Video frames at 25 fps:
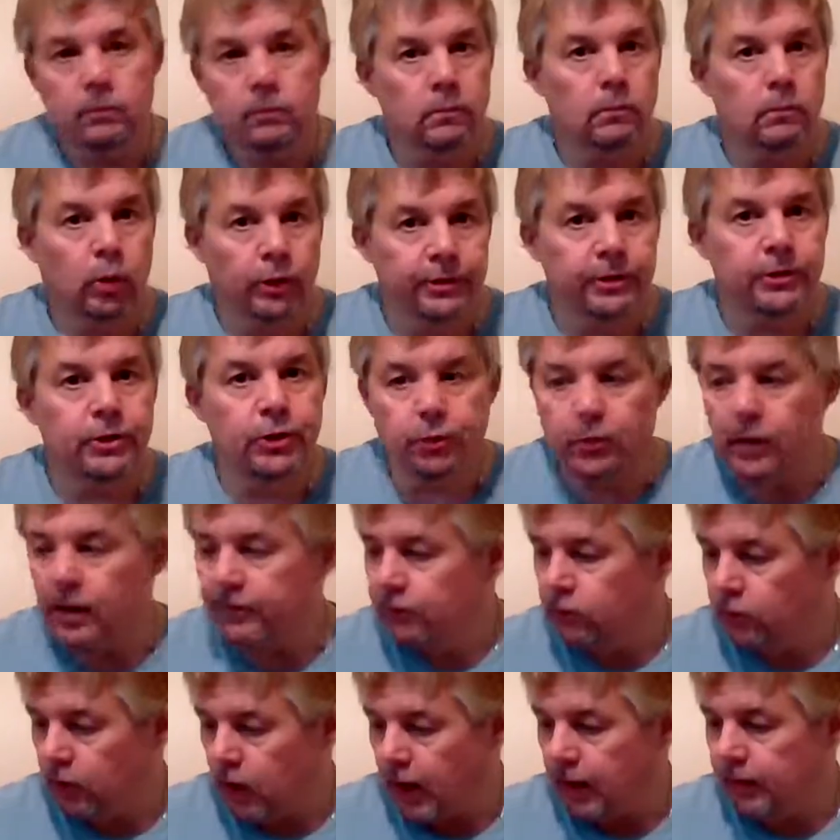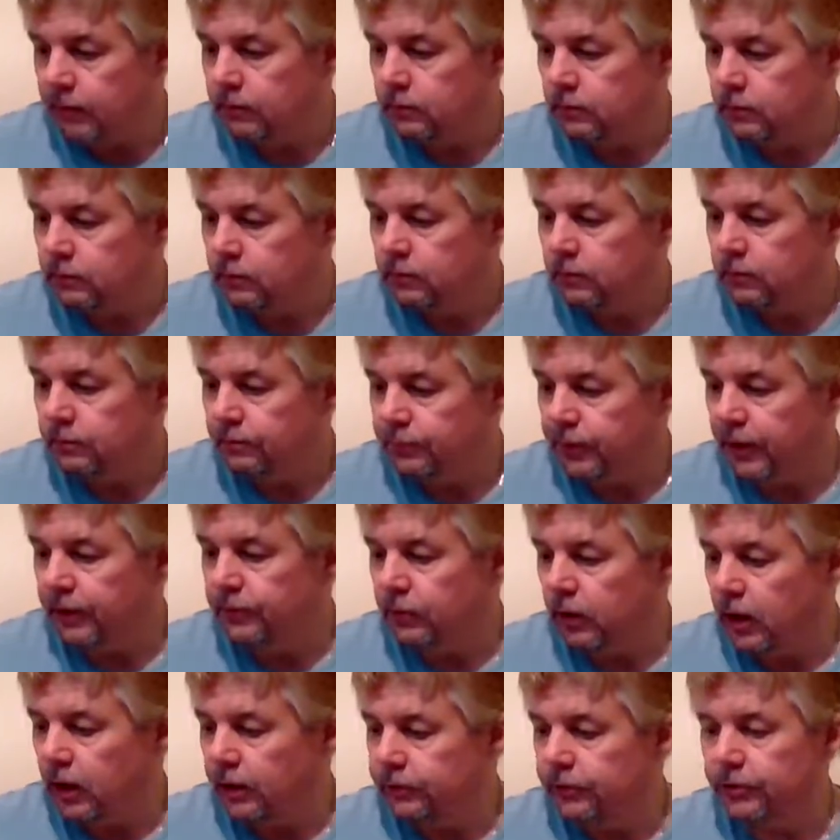What did Trevor Ott, Brett
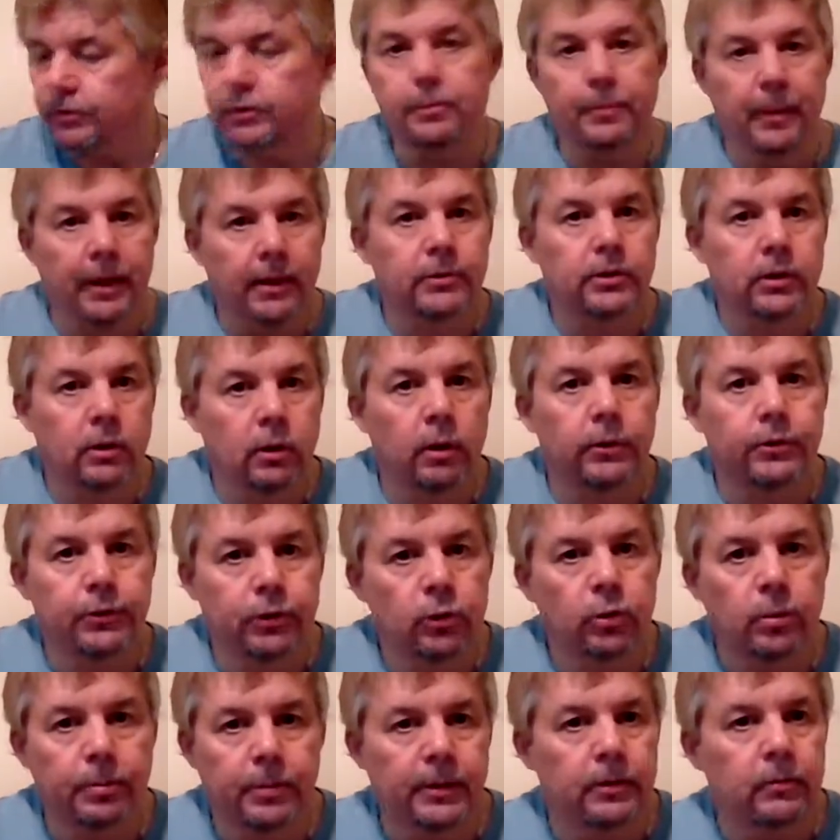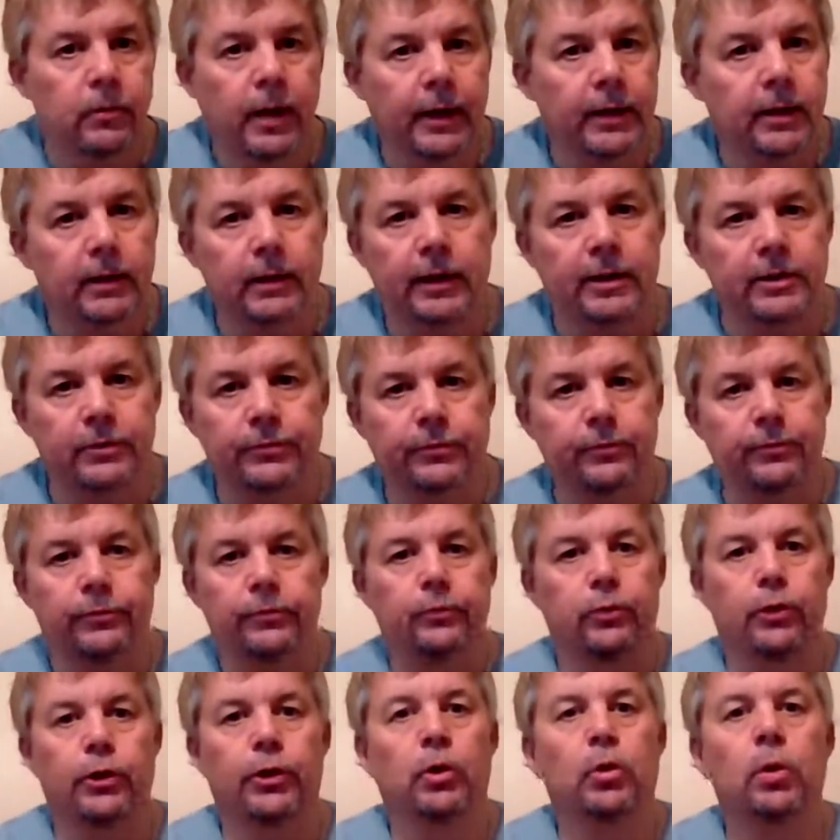Rogers, and Damaris Clark do to be recognized
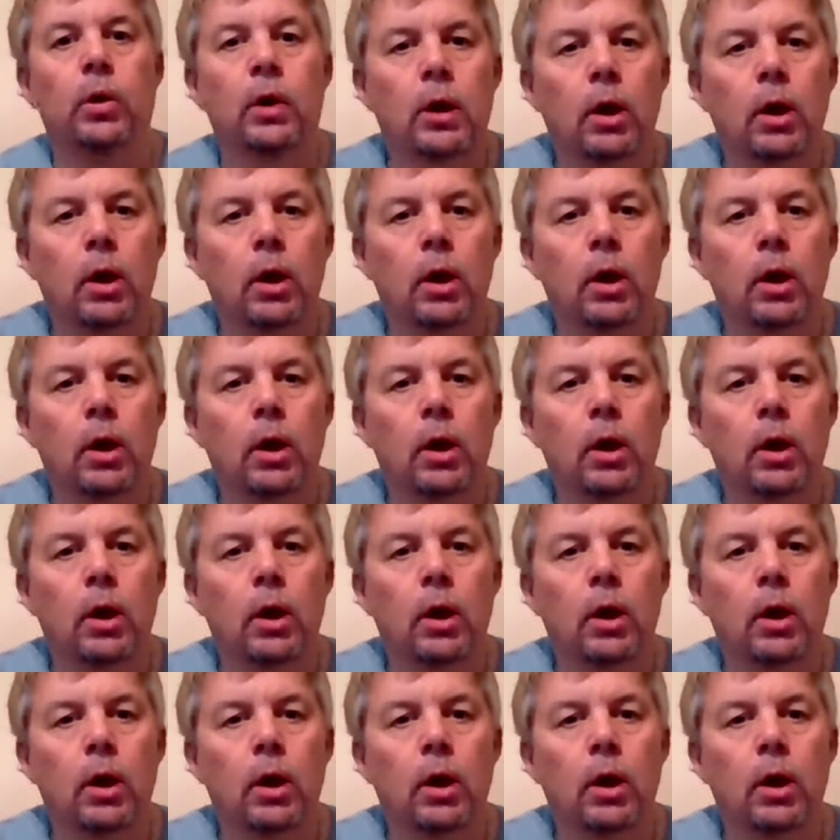for you?